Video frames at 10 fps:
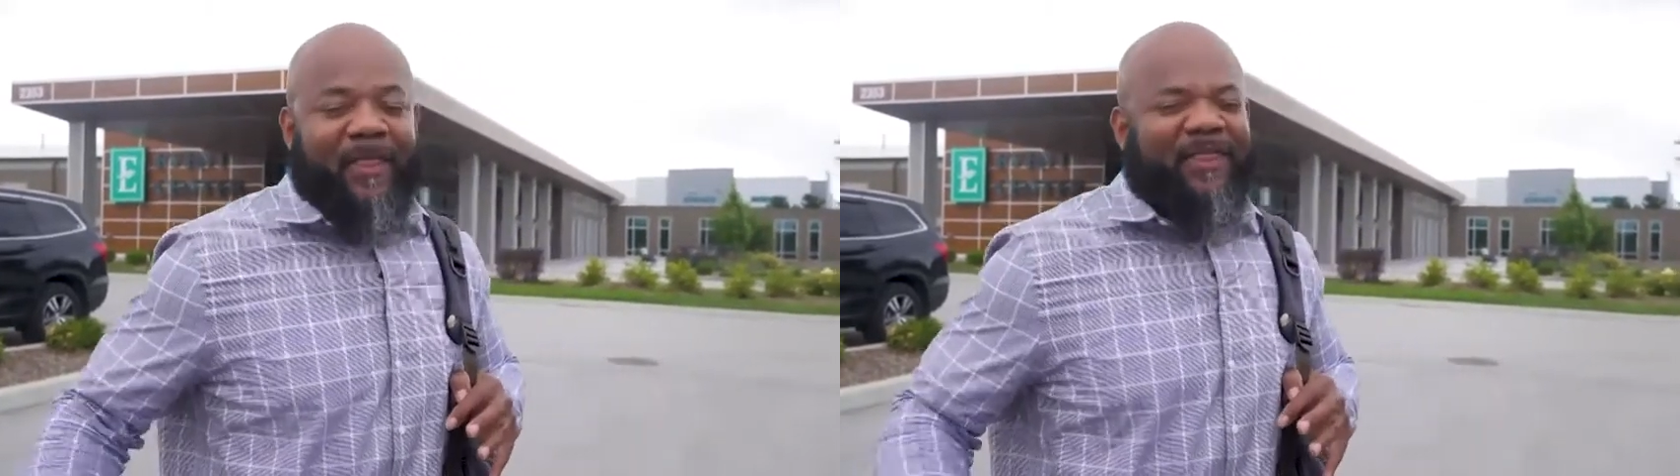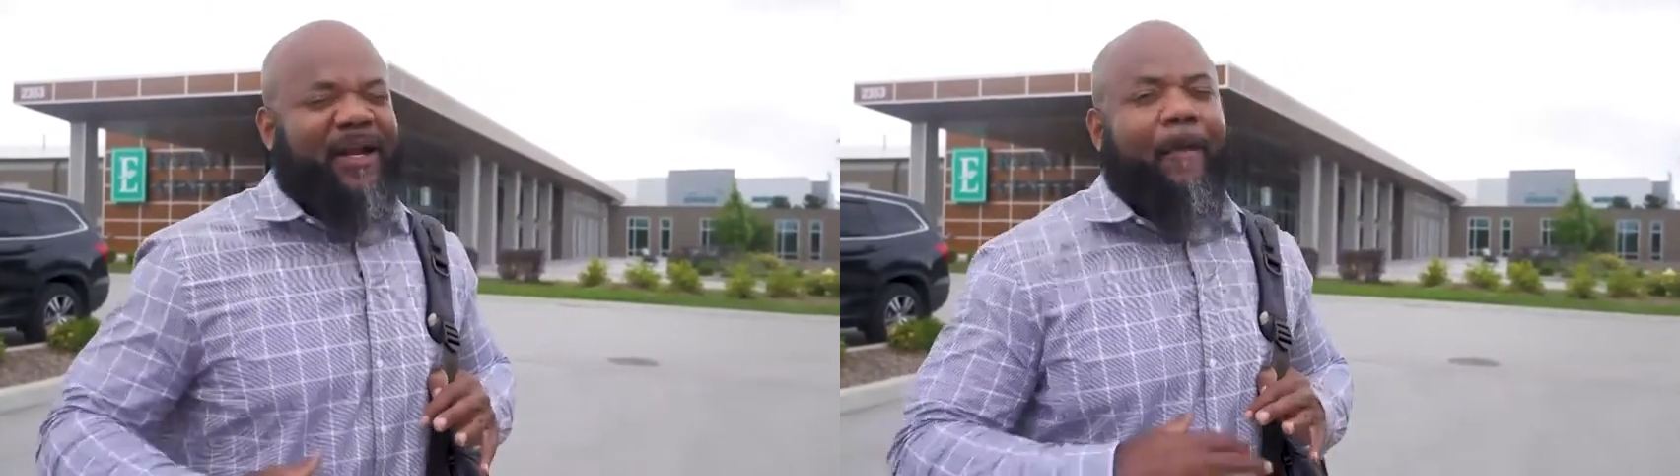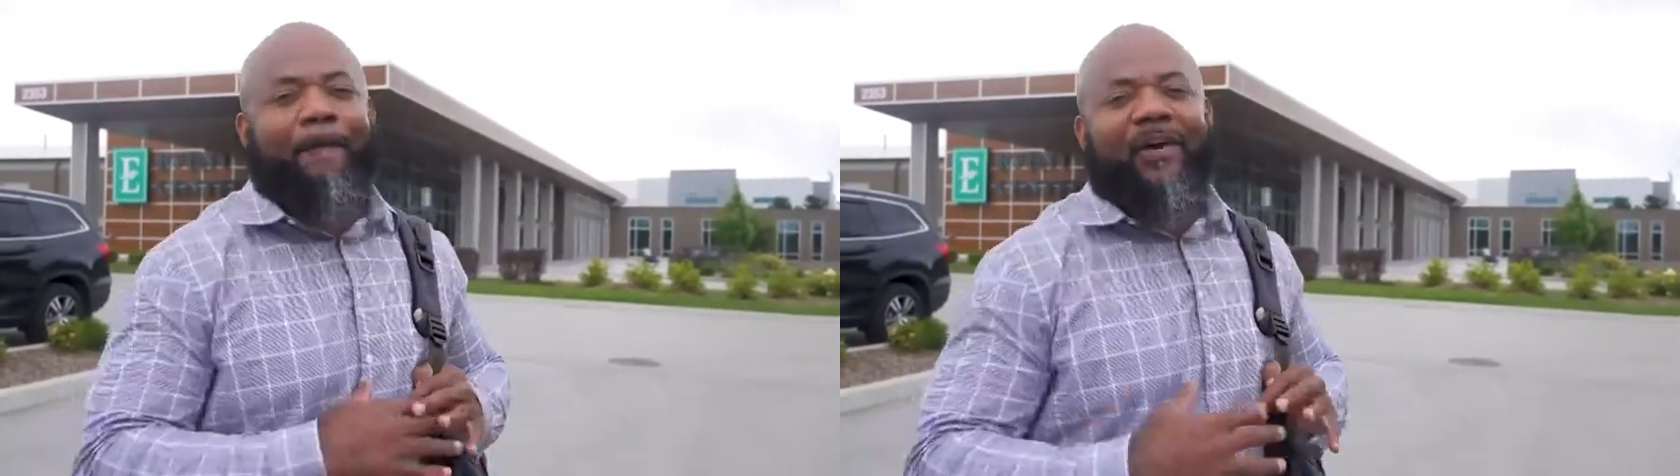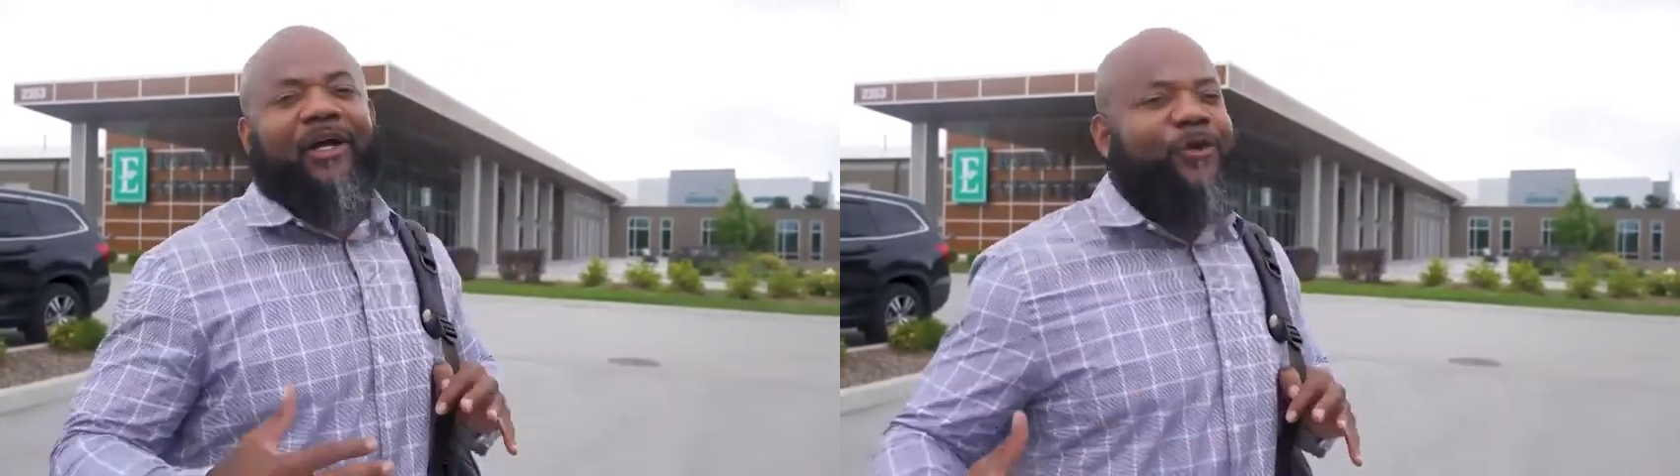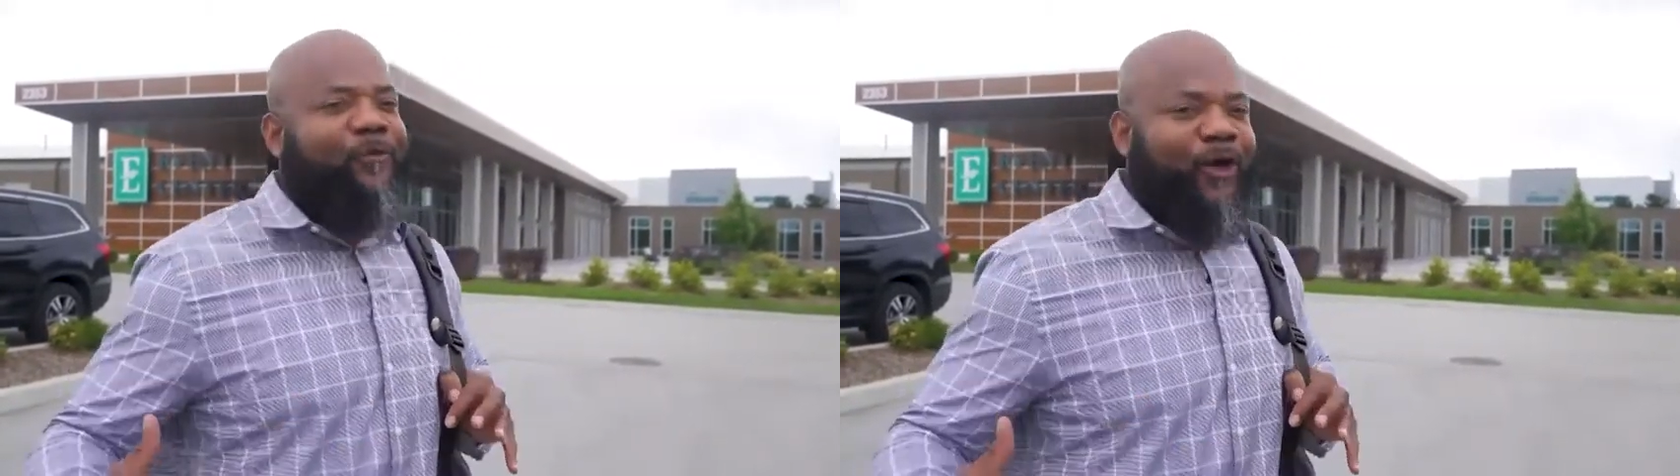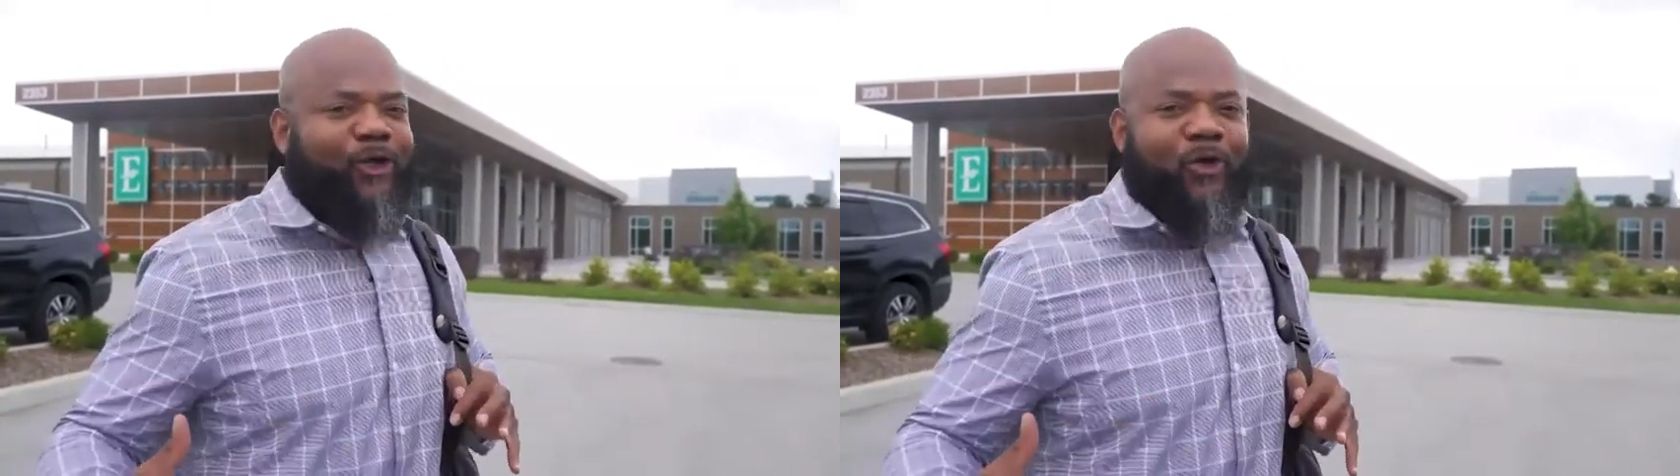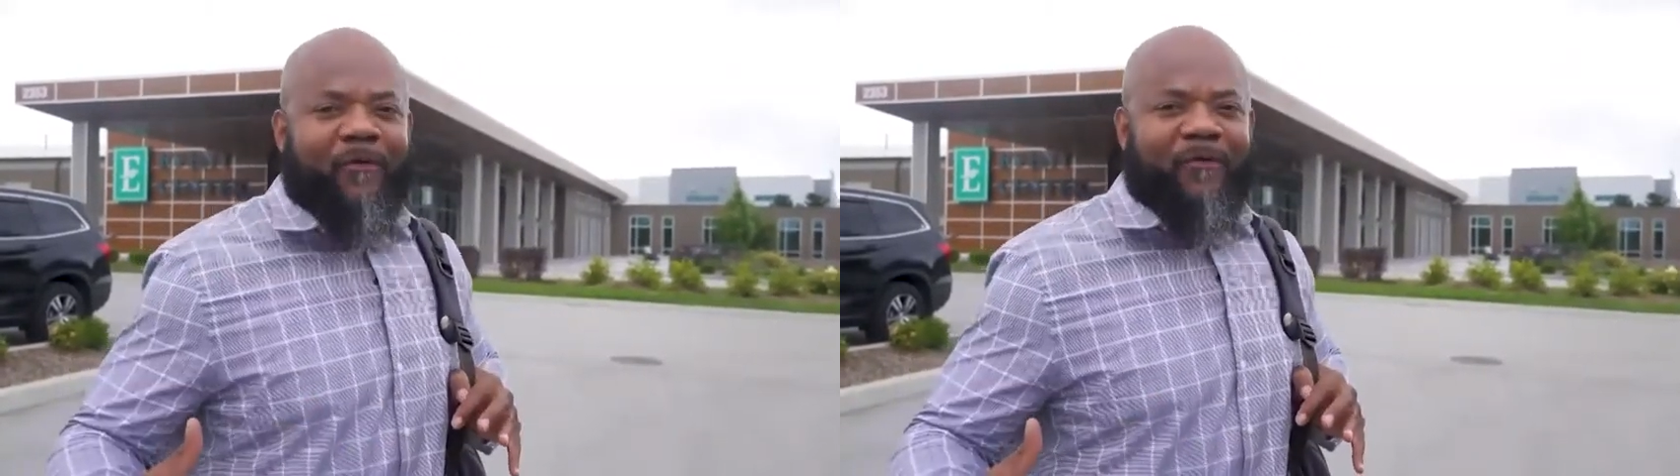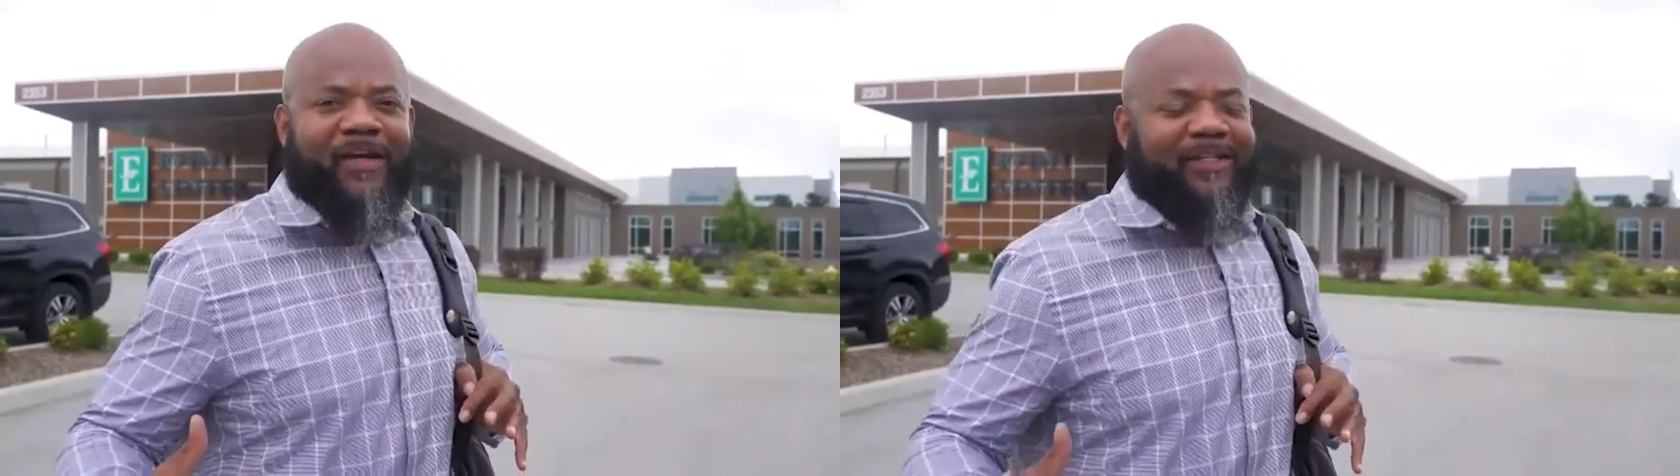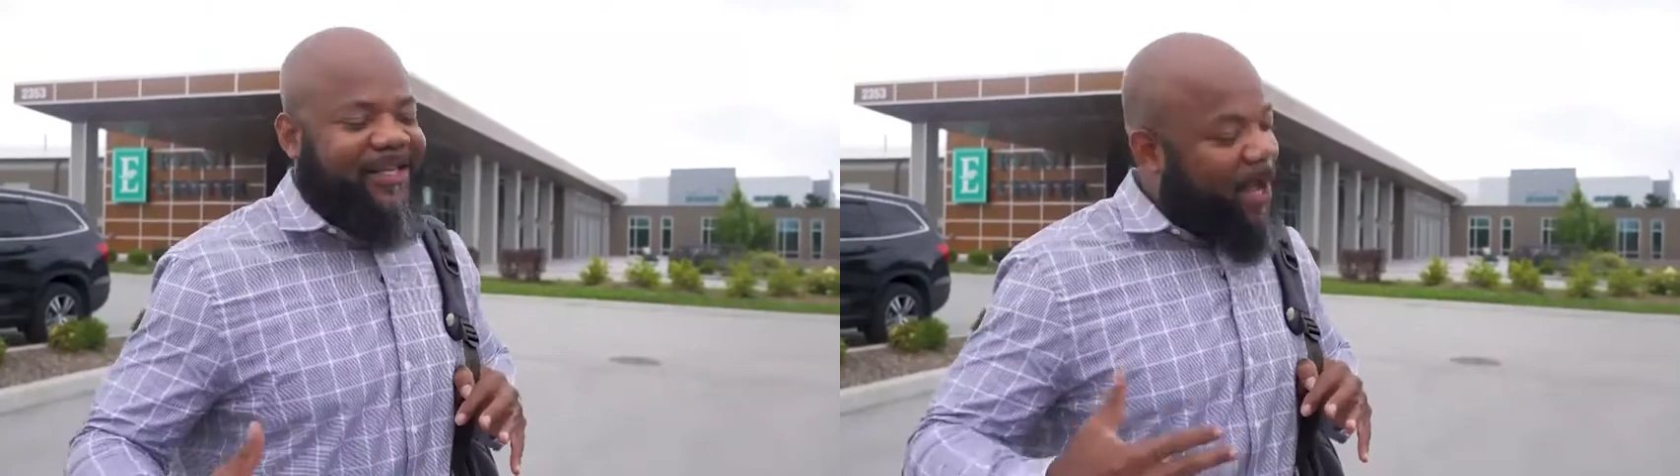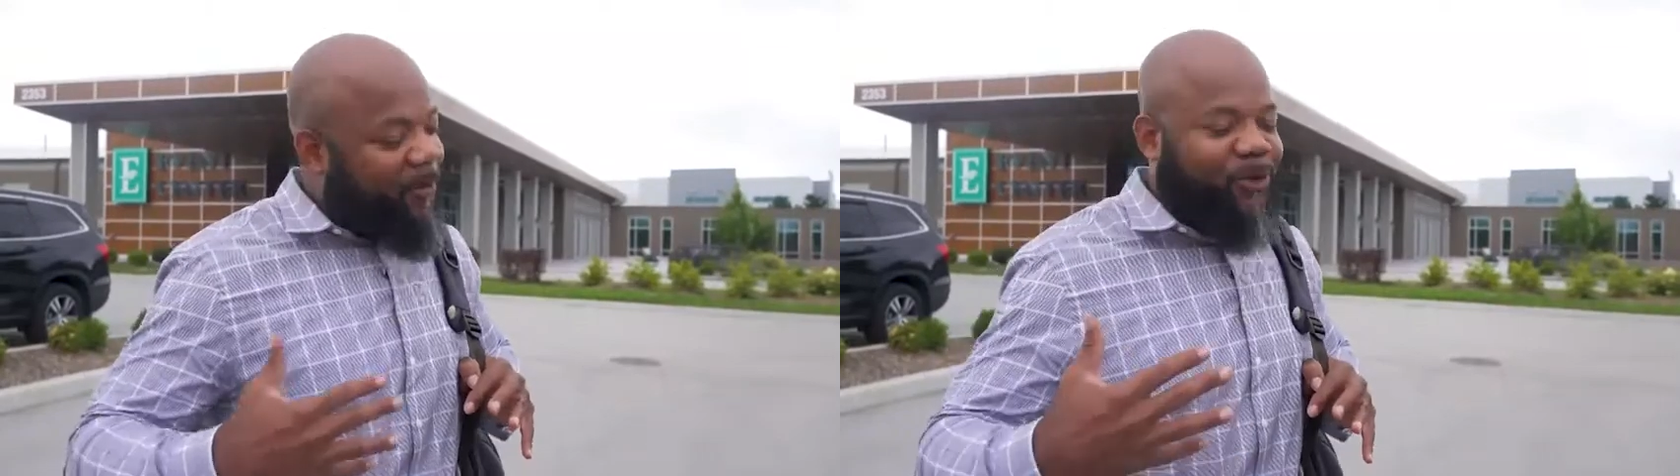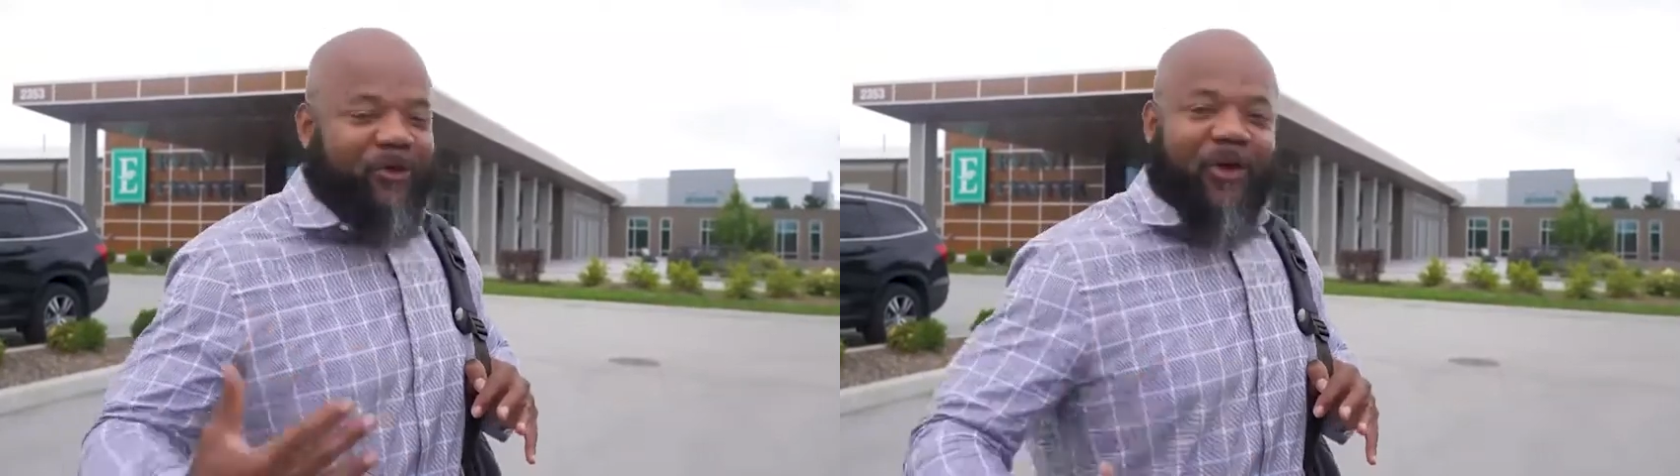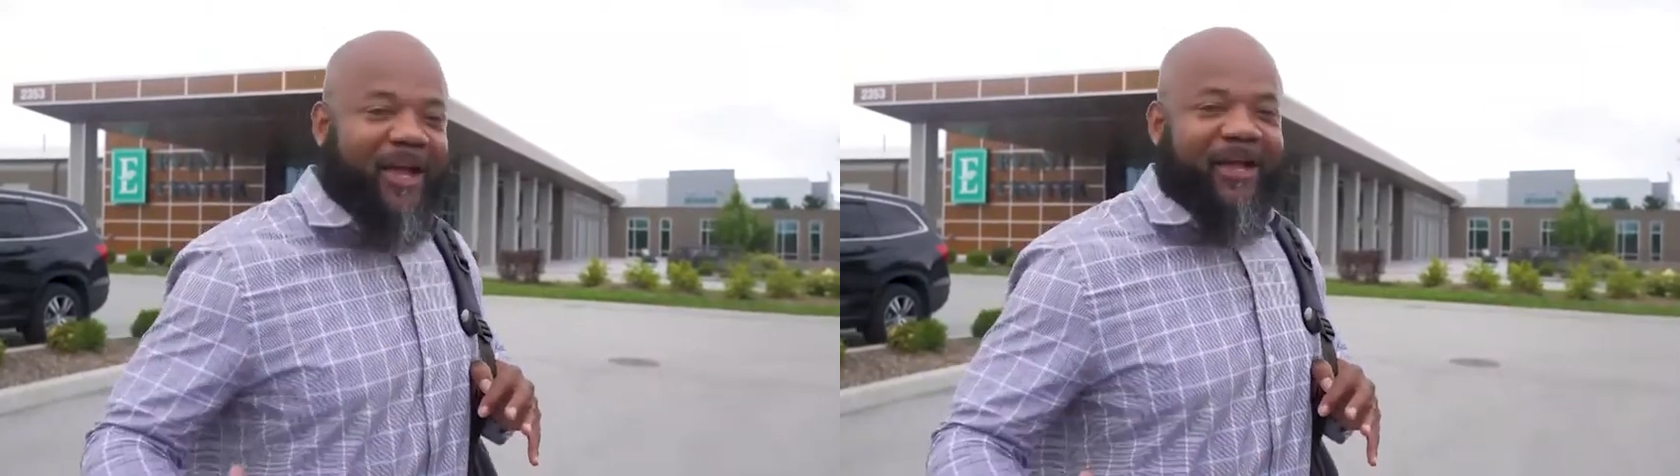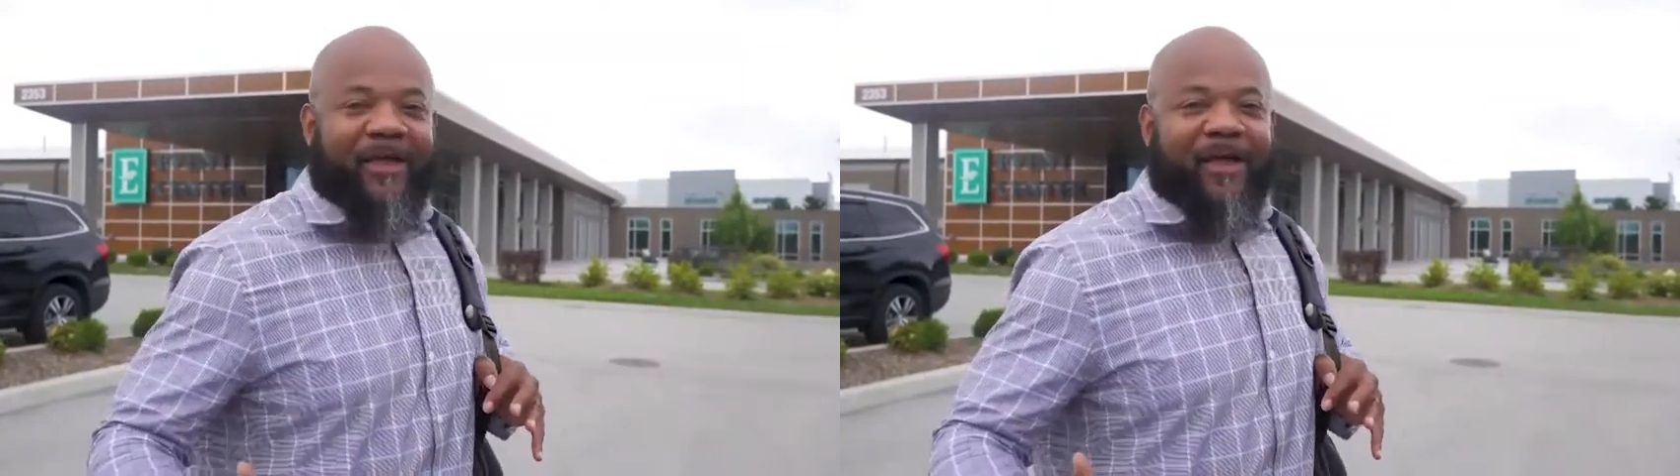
did a bunch of virtual events, and that was great.